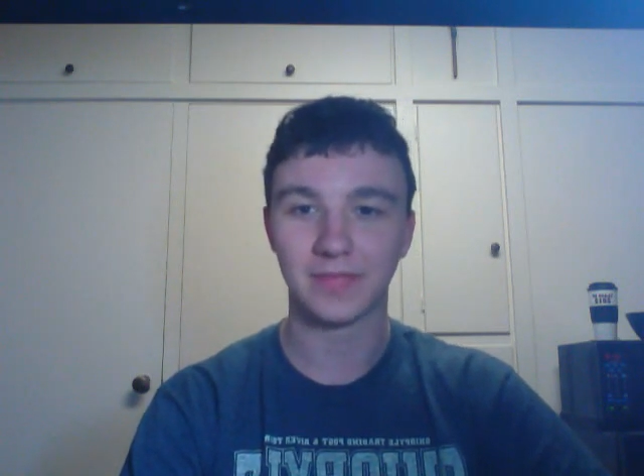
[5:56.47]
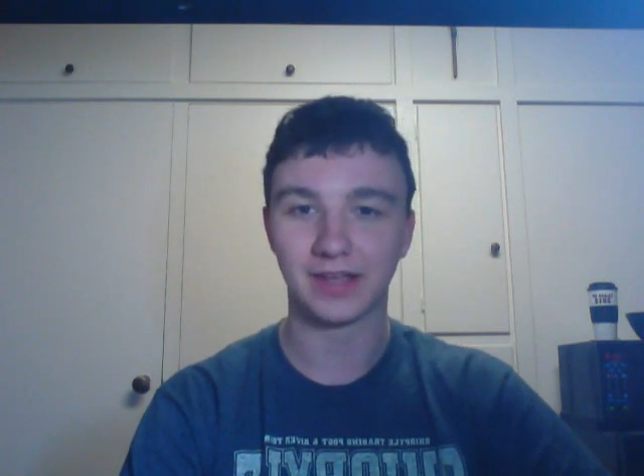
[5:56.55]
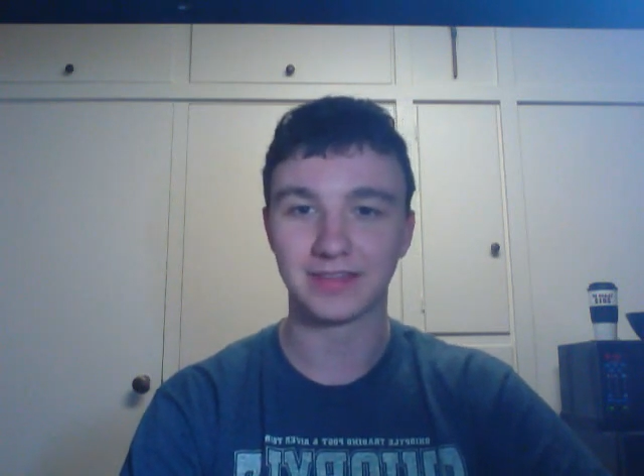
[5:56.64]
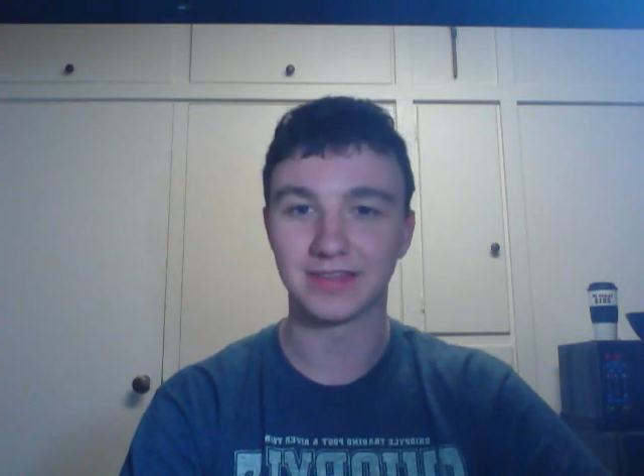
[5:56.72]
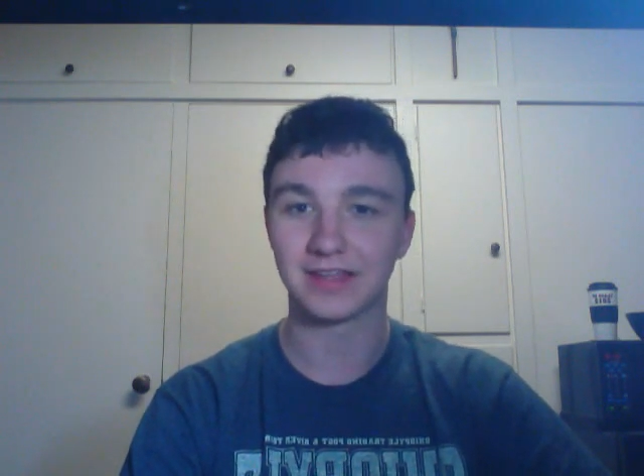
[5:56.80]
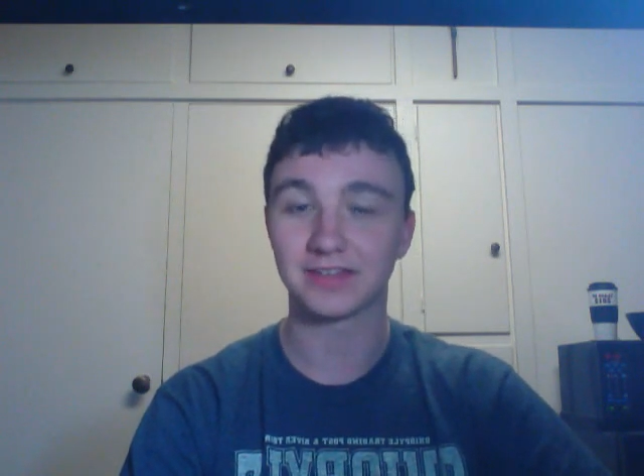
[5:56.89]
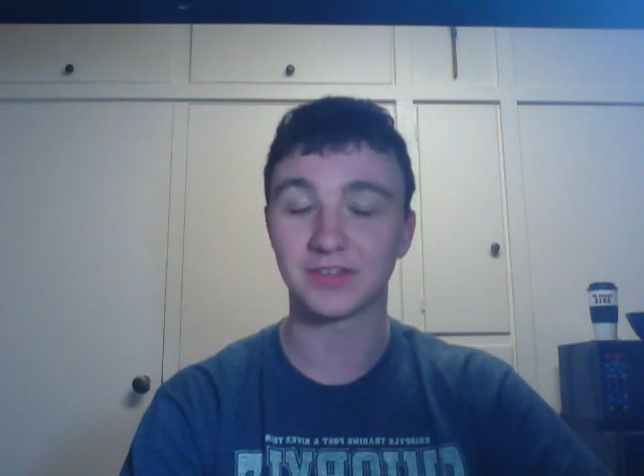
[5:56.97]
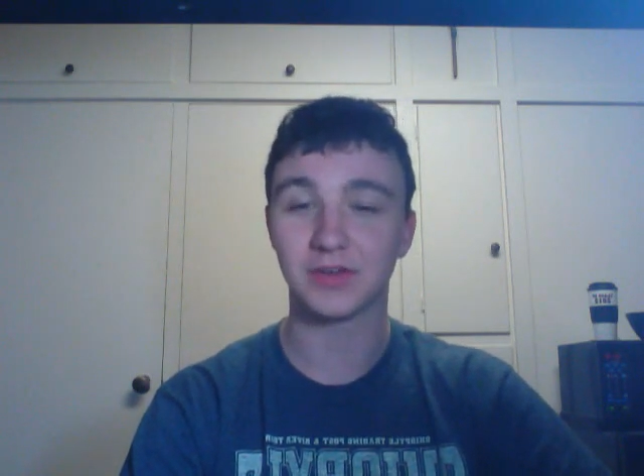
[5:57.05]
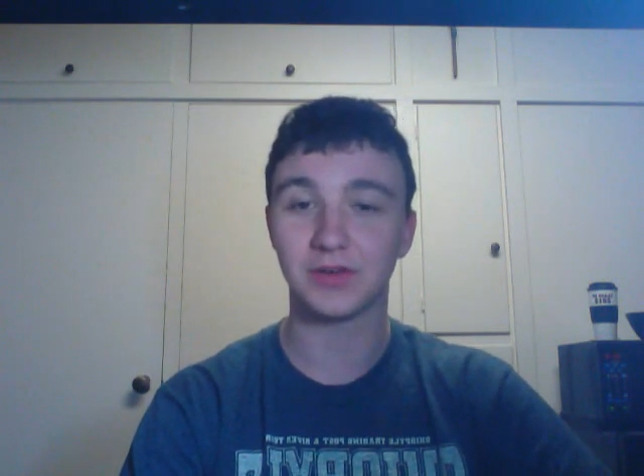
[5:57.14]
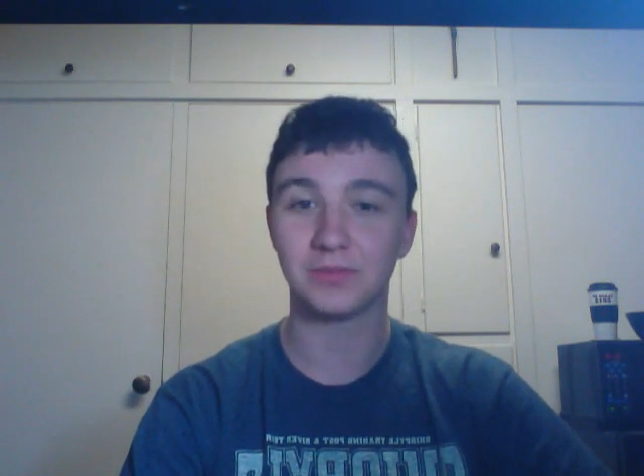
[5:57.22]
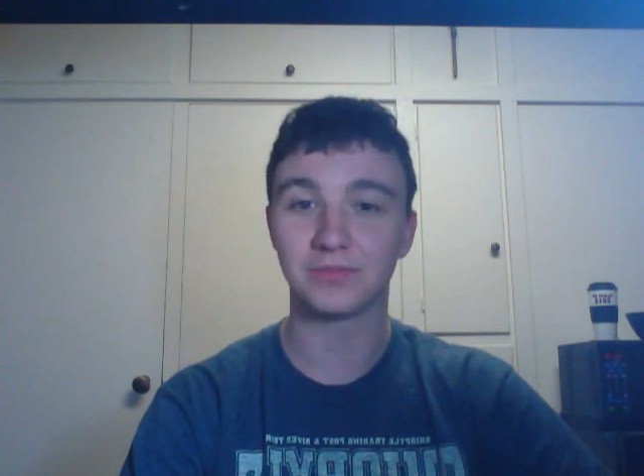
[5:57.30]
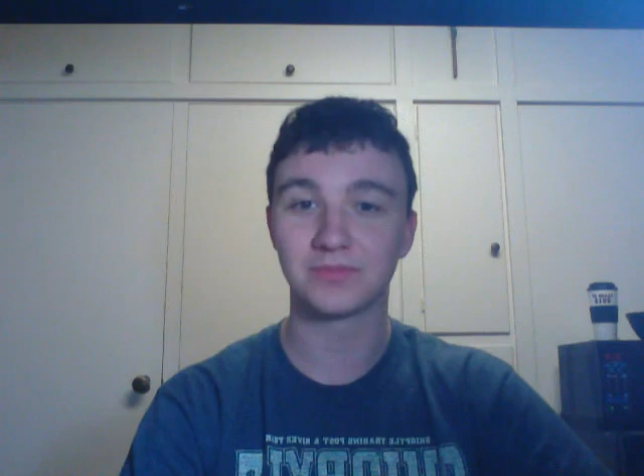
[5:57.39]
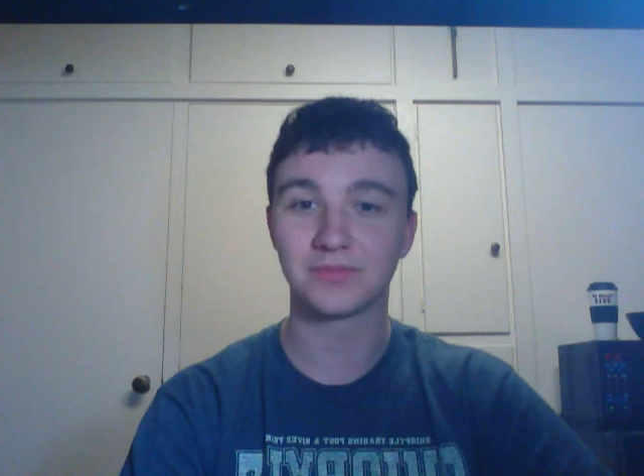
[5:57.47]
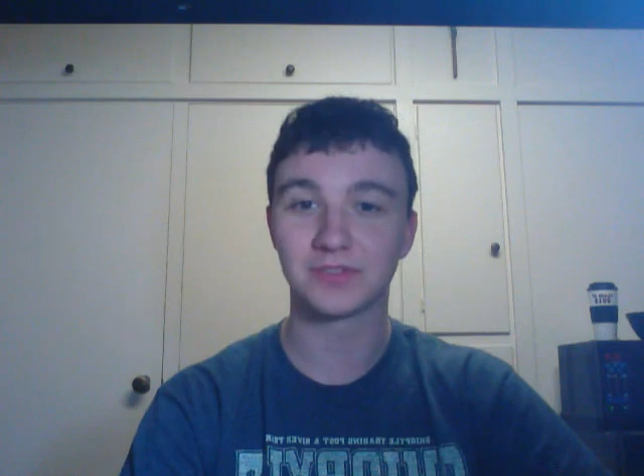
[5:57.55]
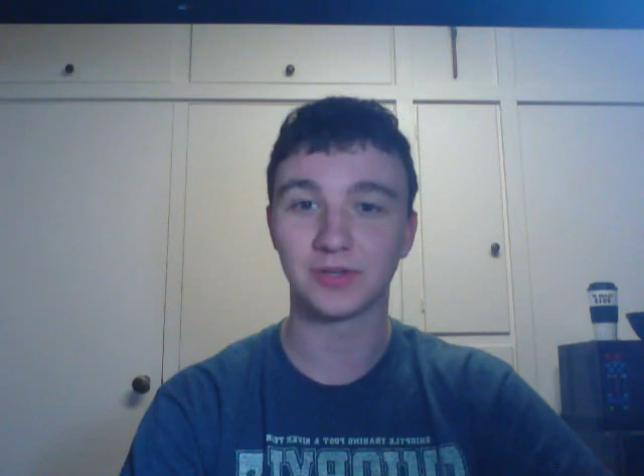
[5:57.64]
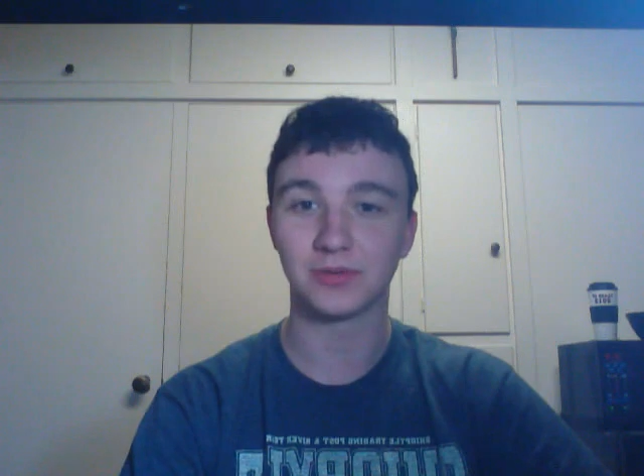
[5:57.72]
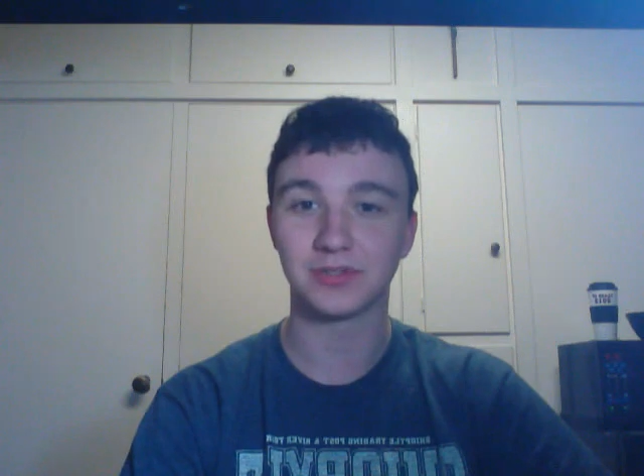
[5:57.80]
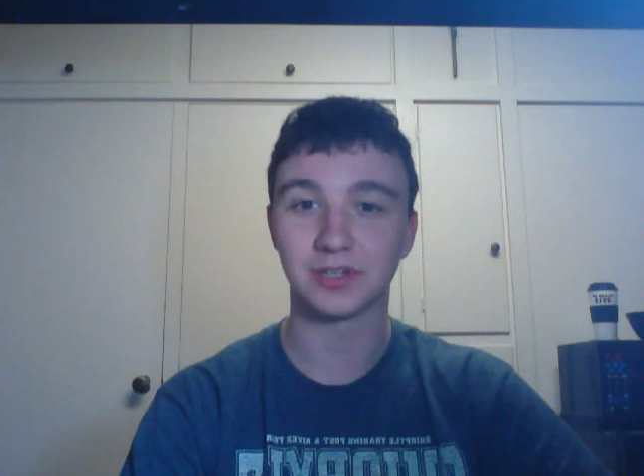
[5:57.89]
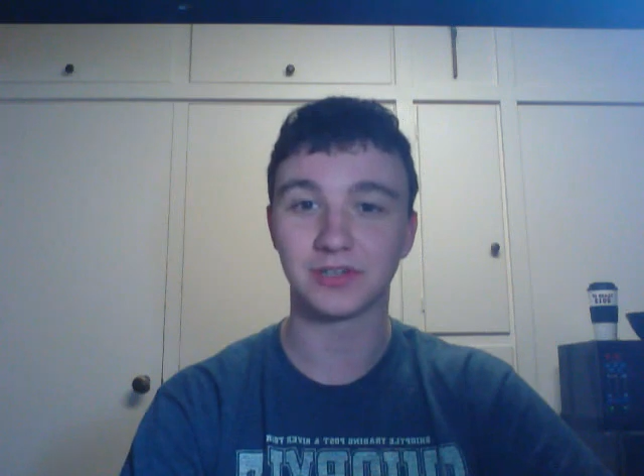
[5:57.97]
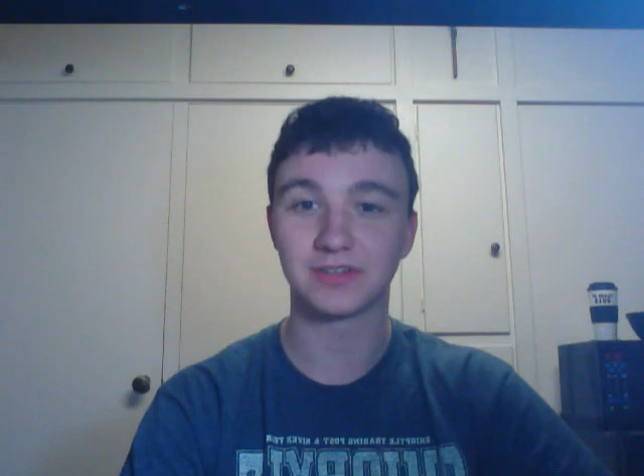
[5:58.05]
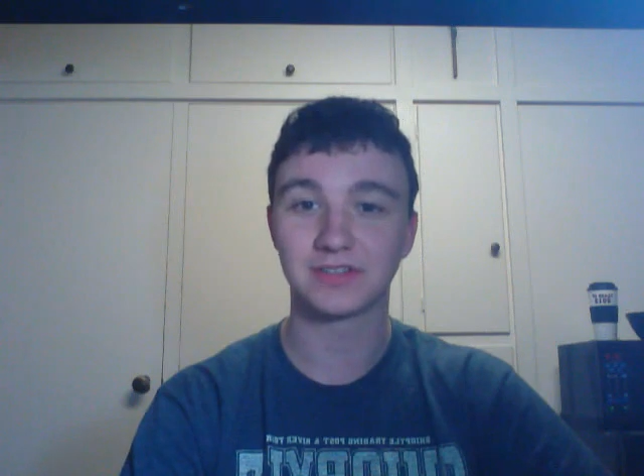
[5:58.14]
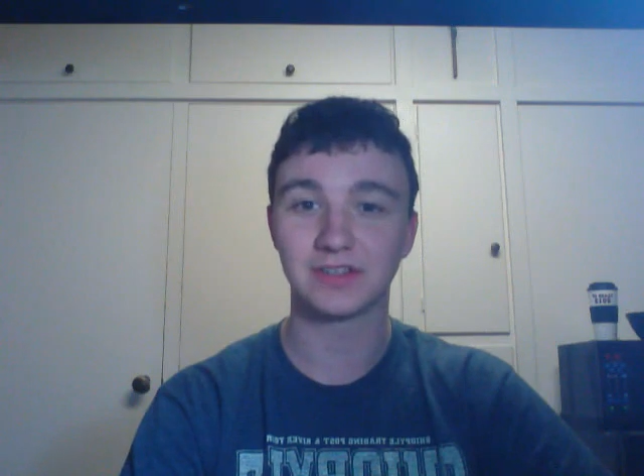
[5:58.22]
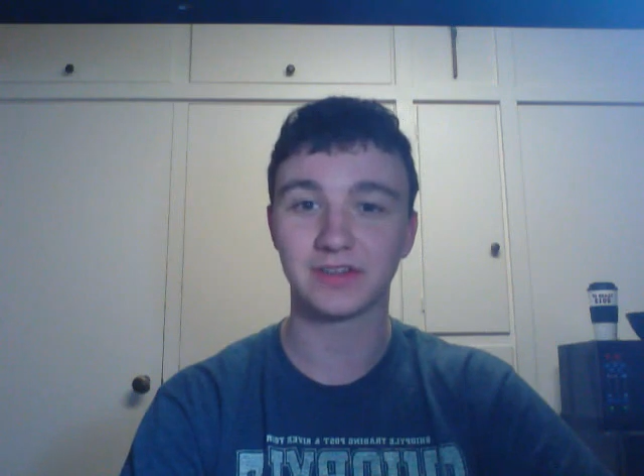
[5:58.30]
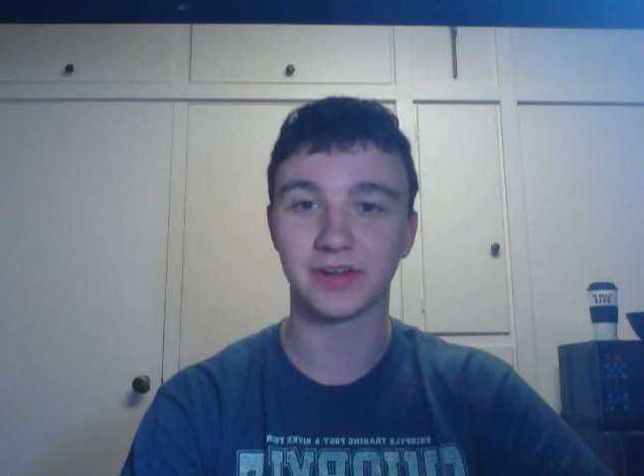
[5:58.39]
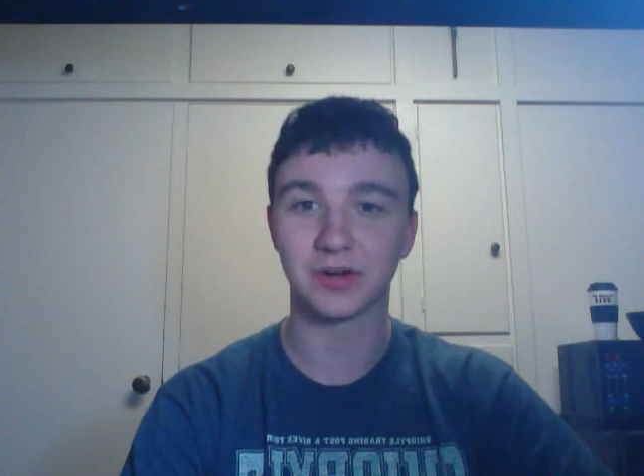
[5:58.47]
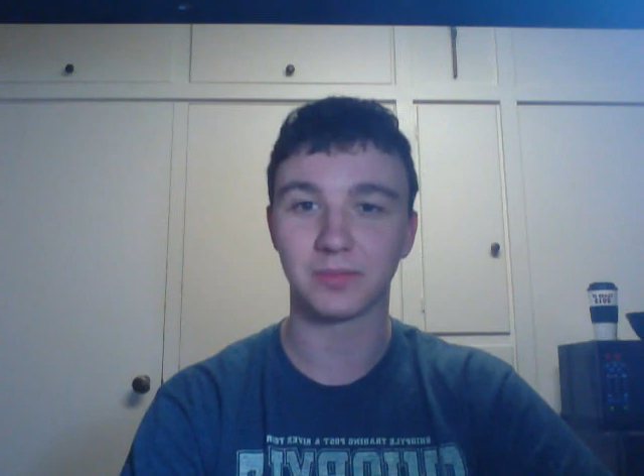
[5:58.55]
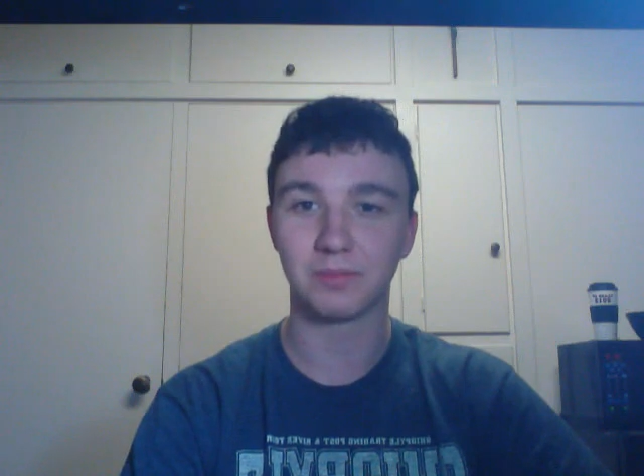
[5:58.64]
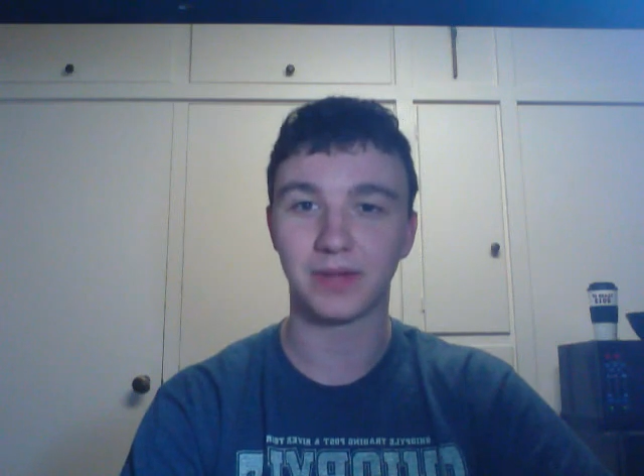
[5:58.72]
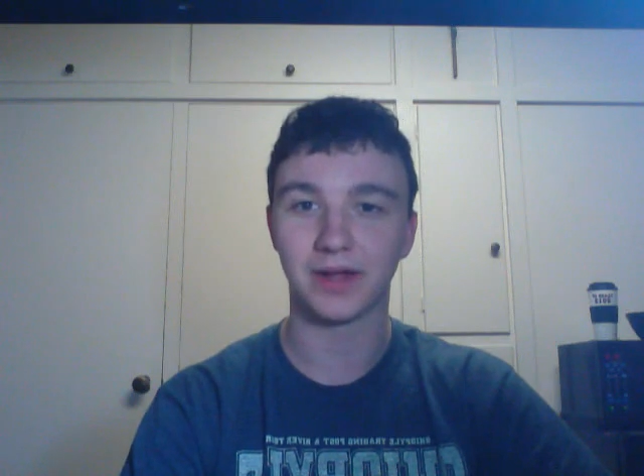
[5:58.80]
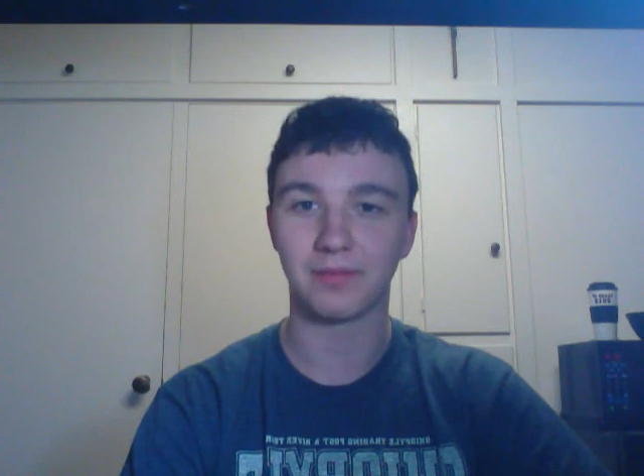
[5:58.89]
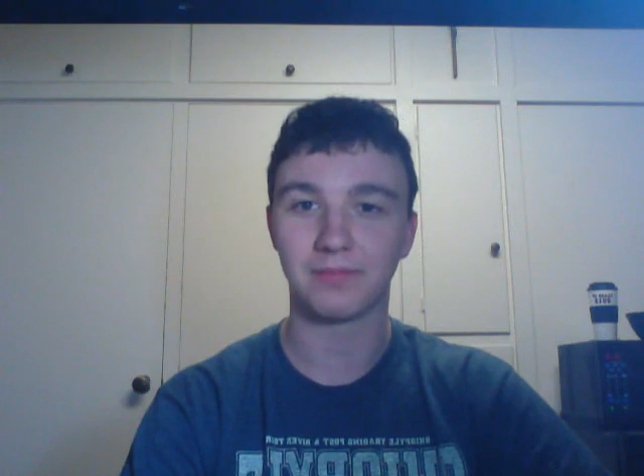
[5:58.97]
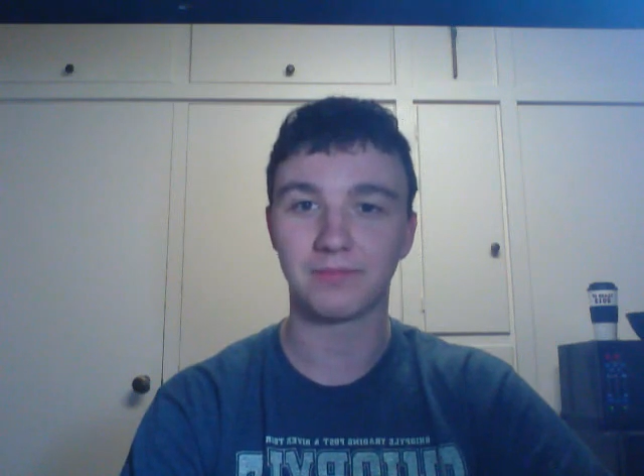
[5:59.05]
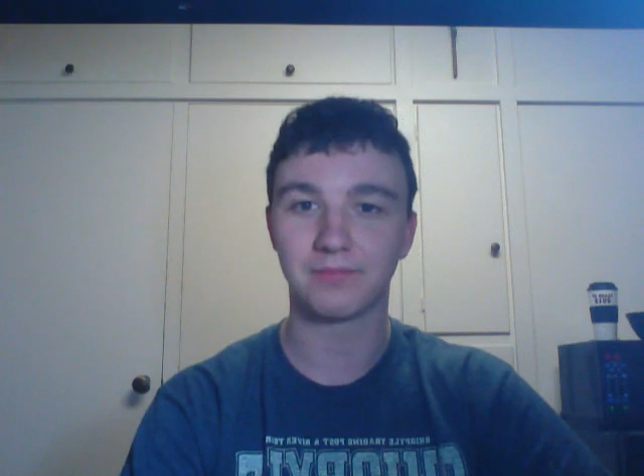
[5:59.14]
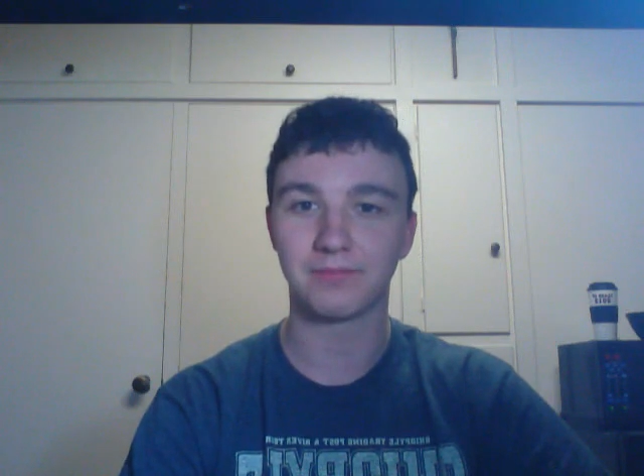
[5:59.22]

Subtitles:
And that is all, so I'll see you later. Bye.